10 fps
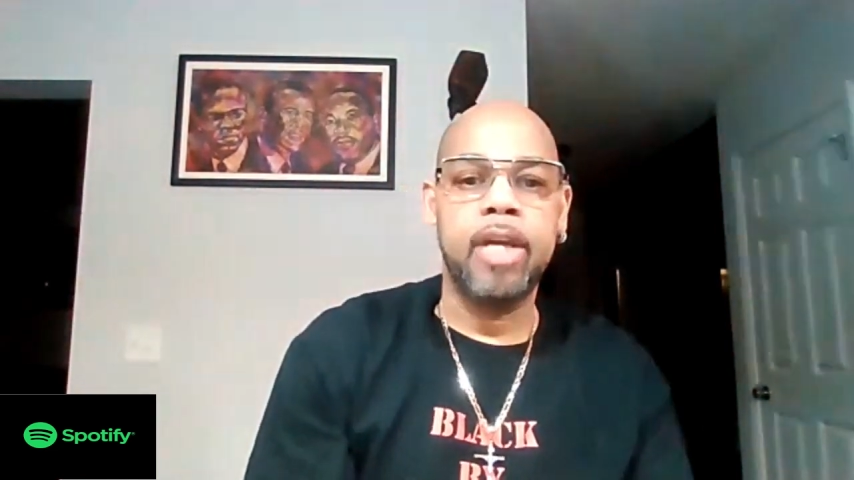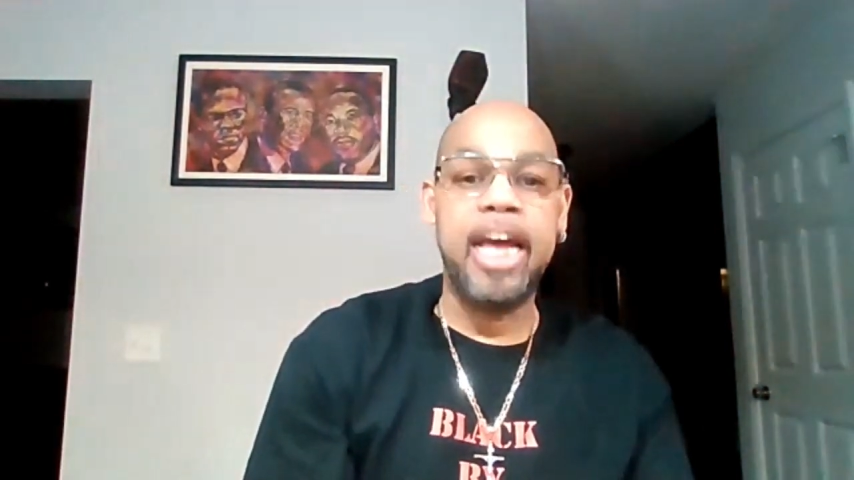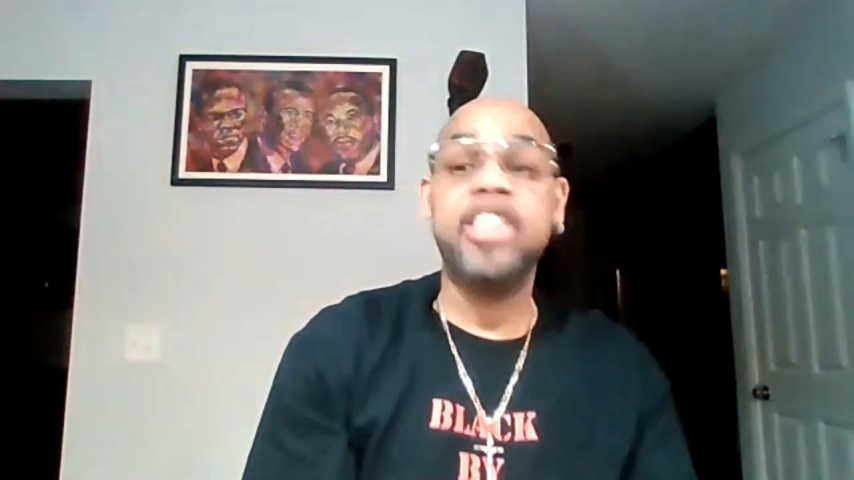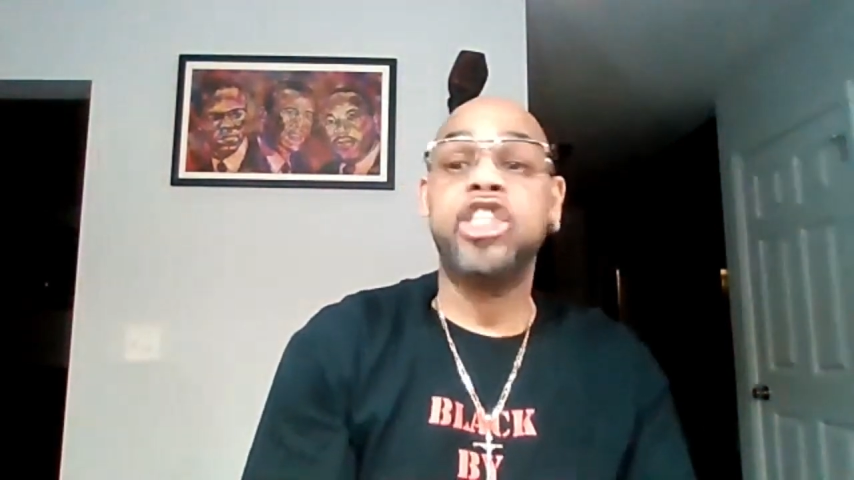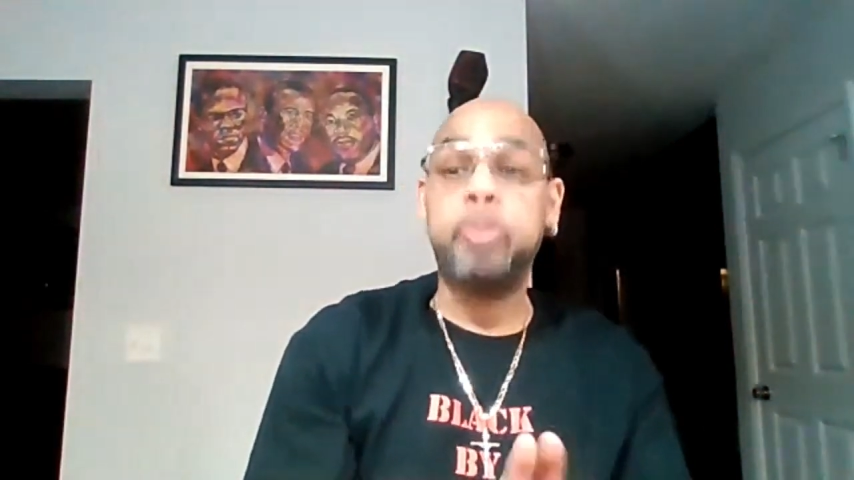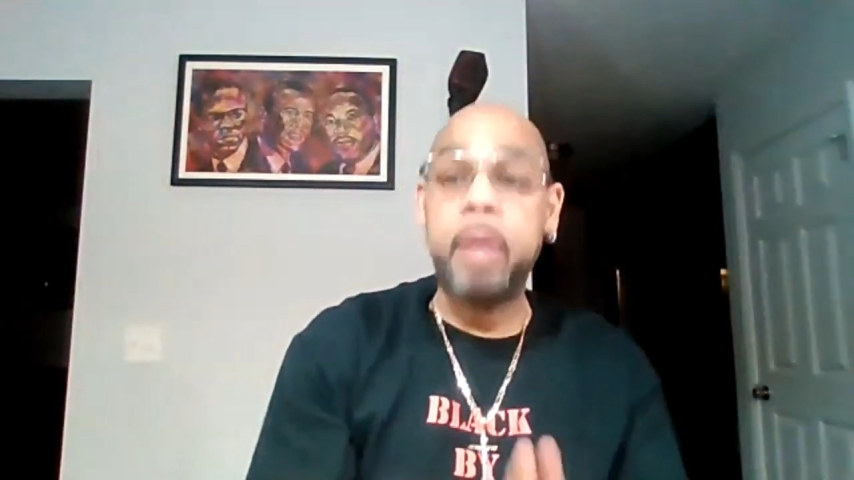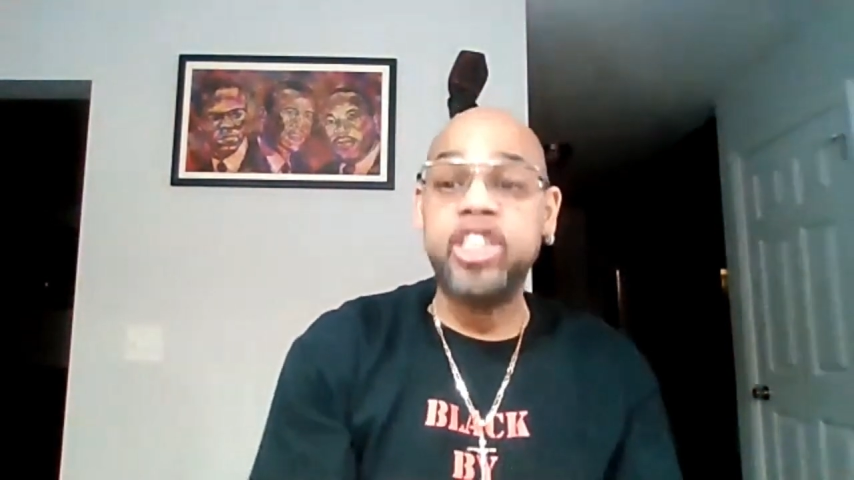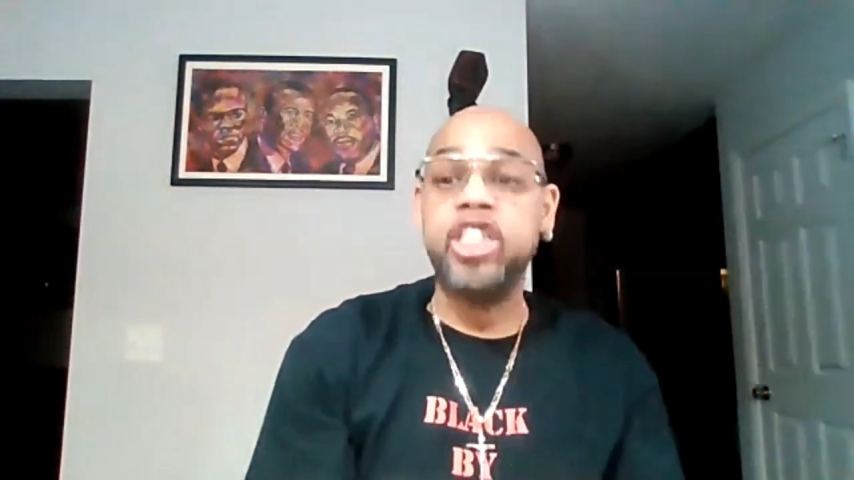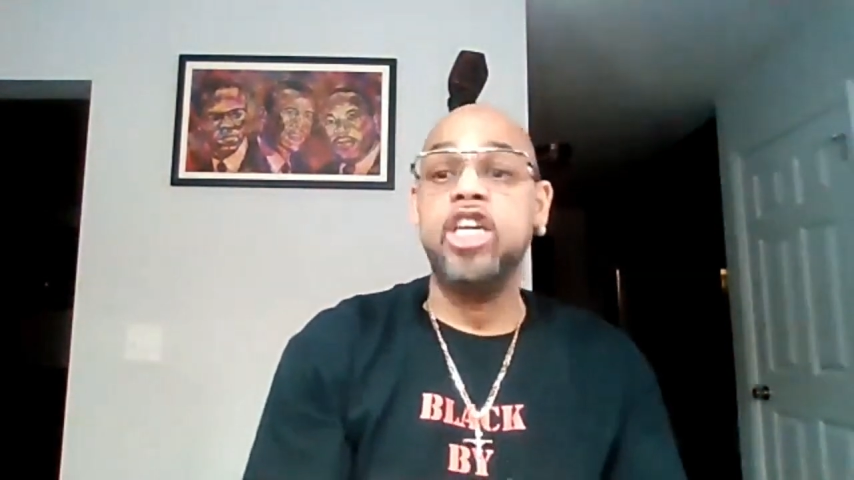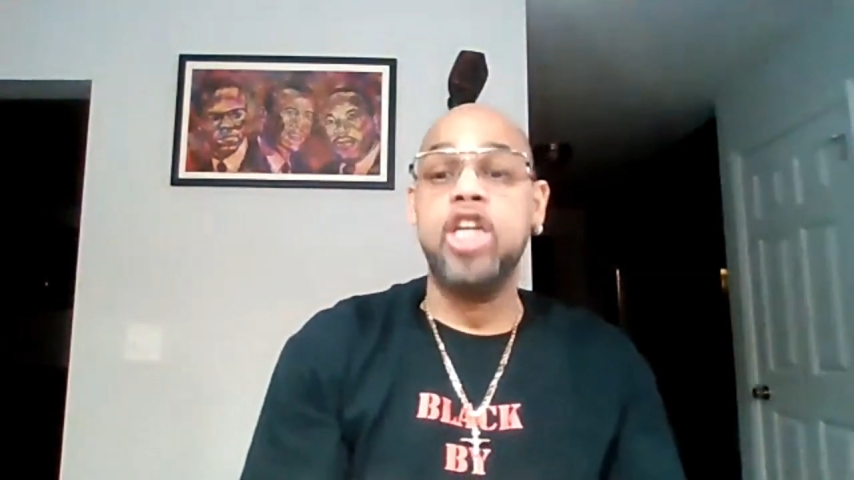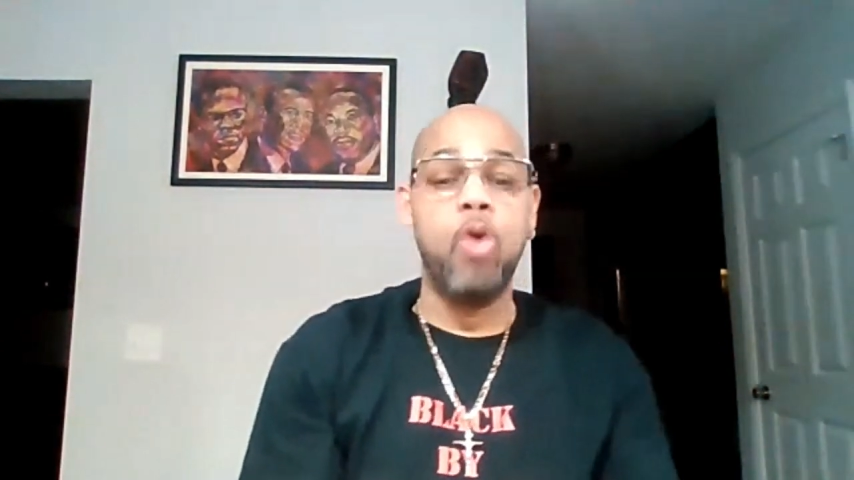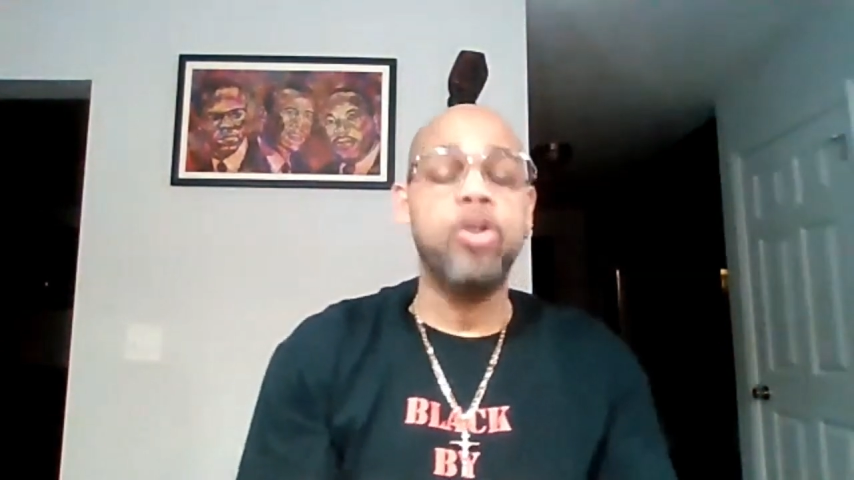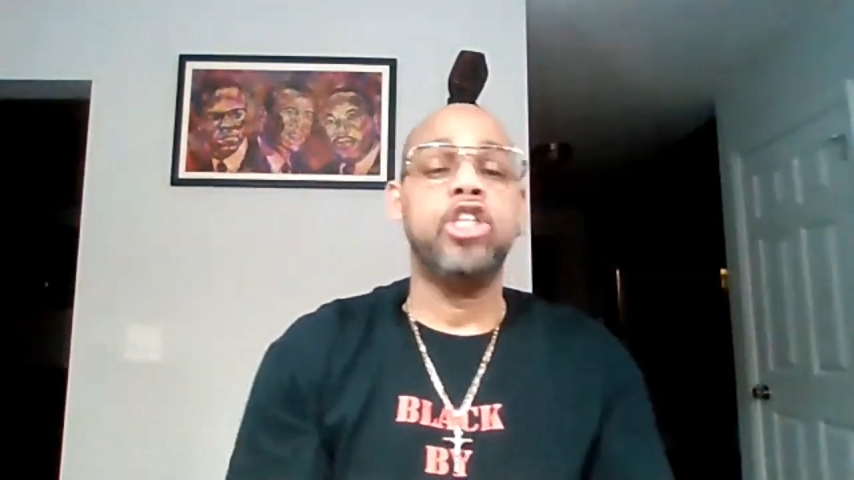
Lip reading: And especially going